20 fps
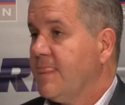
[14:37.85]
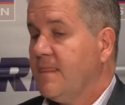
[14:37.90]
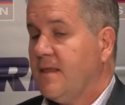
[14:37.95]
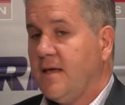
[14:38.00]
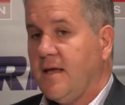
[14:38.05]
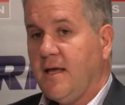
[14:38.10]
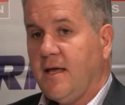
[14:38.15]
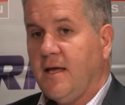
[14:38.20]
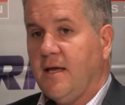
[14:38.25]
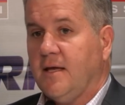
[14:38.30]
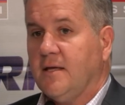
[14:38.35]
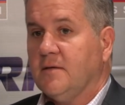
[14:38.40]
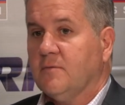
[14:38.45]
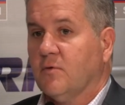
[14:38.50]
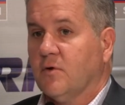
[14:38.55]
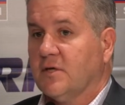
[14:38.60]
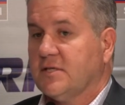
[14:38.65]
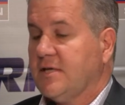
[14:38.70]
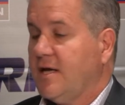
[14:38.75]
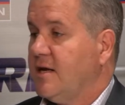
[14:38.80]
and we're
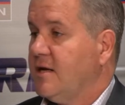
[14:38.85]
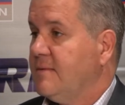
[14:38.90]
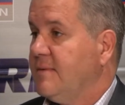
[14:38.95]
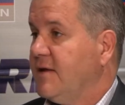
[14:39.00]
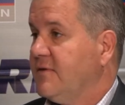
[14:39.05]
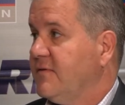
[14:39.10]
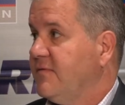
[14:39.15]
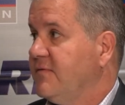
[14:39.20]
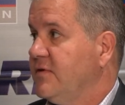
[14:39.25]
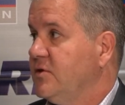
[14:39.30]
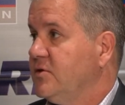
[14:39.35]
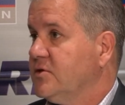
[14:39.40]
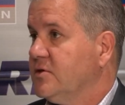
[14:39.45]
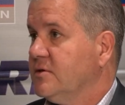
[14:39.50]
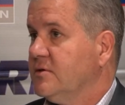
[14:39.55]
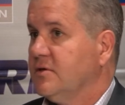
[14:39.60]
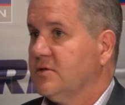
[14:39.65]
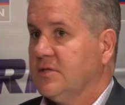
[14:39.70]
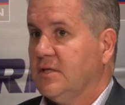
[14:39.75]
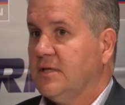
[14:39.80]
excited about the future.
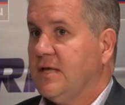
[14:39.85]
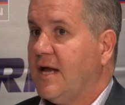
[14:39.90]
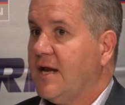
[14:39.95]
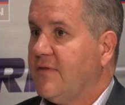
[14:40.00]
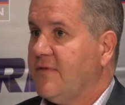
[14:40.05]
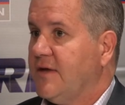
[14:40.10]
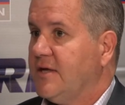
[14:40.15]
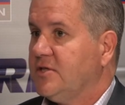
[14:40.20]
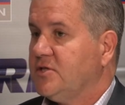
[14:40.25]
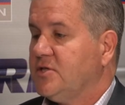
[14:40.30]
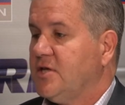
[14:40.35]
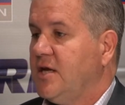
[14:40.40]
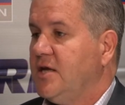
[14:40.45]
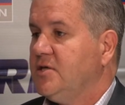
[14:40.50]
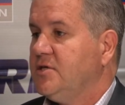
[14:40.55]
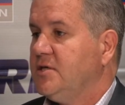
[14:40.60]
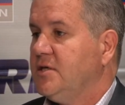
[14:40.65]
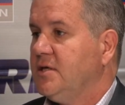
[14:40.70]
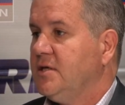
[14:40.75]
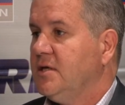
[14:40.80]
There's a lot of things
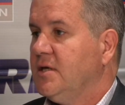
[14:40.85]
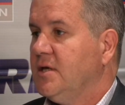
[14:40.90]
changing.